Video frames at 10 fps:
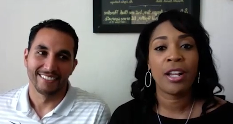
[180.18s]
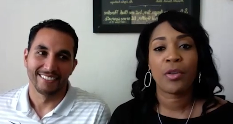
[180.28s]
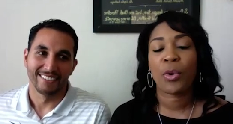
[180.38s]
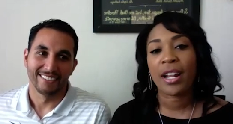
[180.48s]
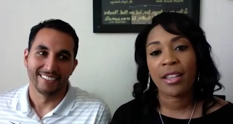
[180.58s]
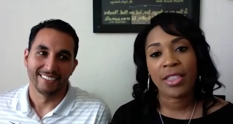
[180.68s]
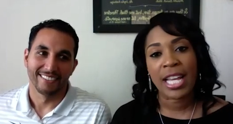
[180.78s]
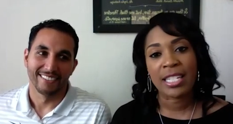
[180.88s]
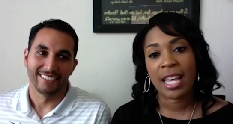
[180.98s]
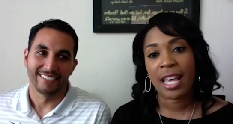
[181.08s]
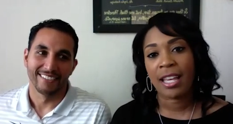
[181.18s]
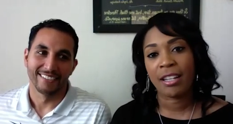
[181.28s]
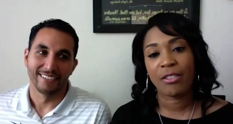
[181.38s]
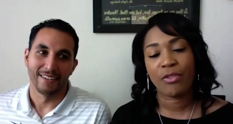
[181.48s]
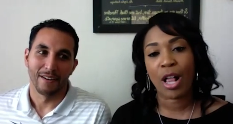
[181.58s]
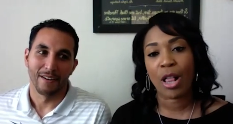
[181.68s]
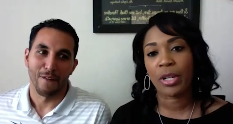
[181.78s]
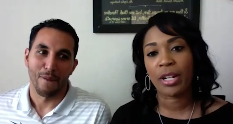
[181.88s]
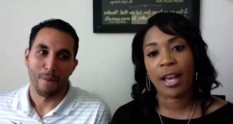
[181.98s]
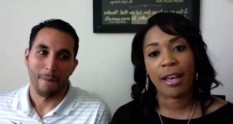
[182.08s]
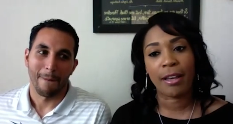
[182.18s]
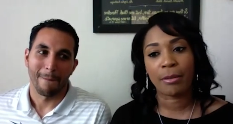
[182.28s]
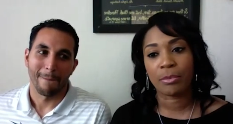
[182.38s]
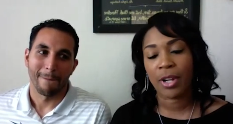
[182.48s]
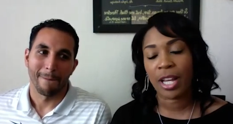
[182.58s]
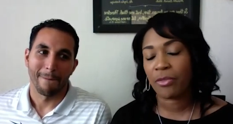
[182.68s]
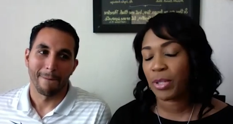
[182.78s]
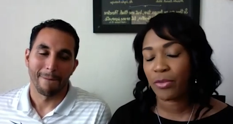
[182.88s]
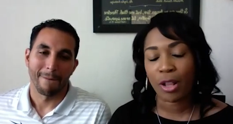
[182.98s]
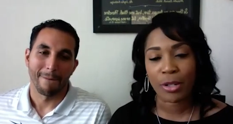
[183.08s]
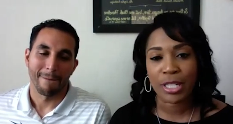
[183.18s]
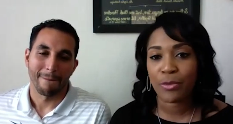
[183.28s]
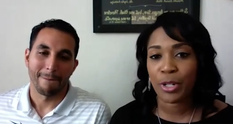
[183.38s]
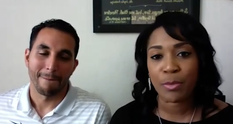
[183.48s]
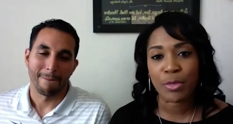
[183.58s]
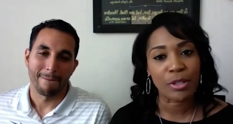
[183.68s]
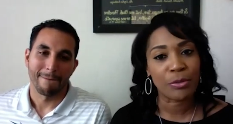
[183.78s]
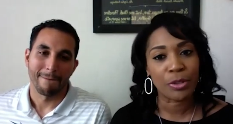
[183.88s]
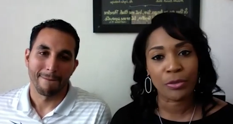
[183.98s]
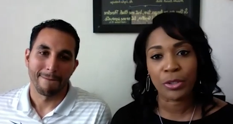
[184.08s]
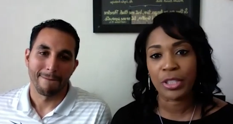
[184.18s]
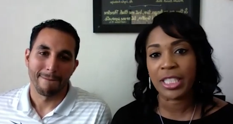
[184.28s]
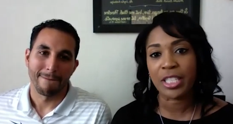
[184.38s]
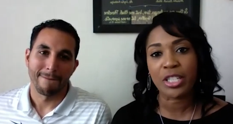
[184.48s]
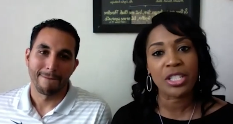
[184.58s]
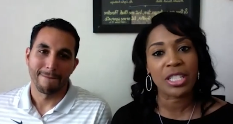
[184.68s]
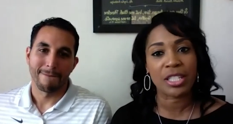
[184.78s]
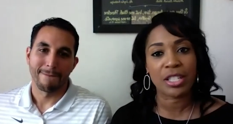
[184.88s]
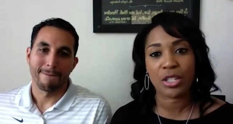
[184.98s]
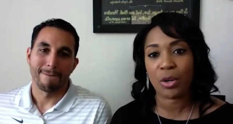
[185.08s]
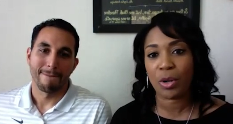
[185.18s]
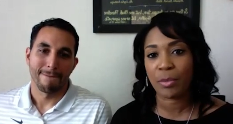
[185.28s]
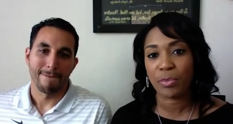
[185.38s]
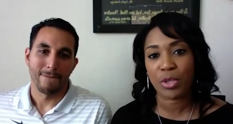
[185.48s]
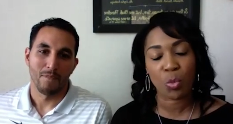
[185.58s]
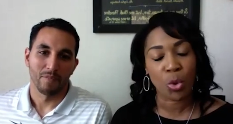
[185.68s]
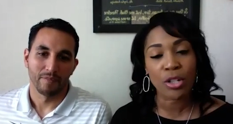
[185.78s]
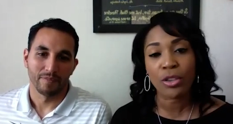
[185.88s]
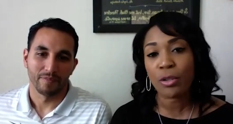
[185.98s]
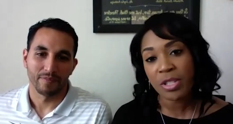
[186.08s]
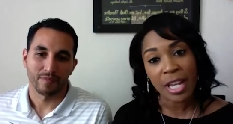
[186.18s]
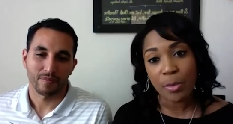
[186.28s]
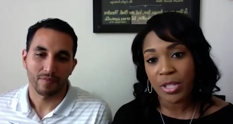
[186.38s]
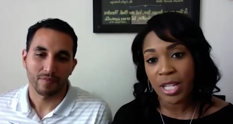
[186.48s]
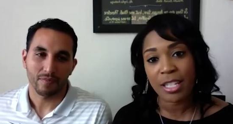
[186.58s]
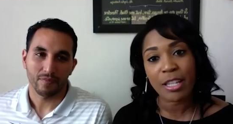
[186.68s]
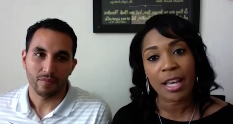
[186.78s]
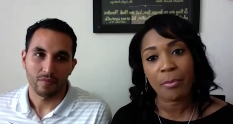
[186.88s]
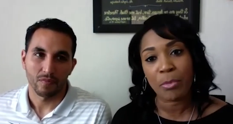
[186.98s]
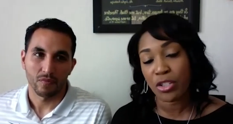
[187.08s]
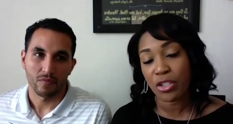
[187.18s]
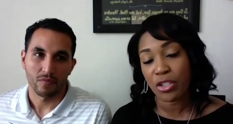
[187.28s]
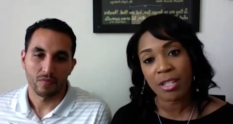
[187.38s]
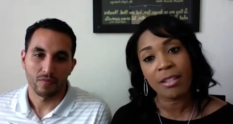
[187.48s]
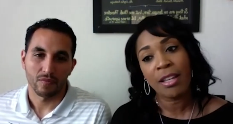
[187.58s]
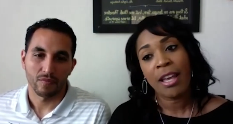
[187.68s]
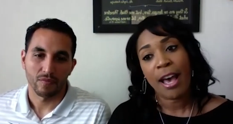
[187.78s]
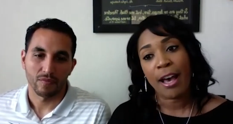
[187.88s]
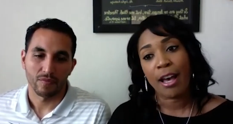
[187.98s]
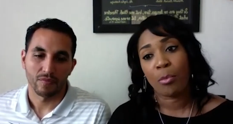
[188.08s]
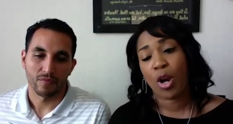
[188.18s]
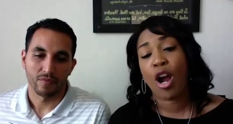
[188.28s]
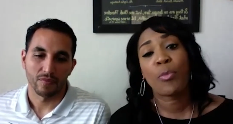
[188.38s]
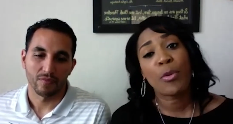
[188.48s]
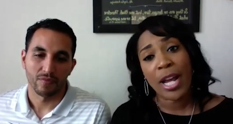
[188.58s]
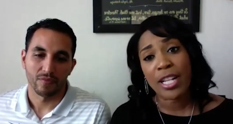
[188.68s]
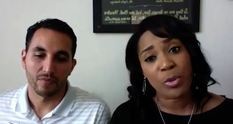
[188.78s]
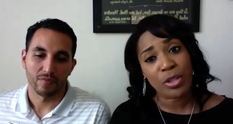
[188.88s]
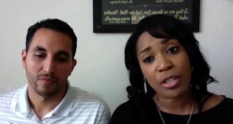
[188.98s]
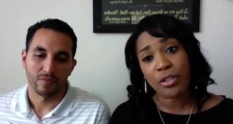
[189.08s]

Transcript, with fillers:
Speaker 1: write out that debt and follow it. Um, I've been following Dave Ramsey for a few years. And so I work those steps as he mentions it. Um, compromise within your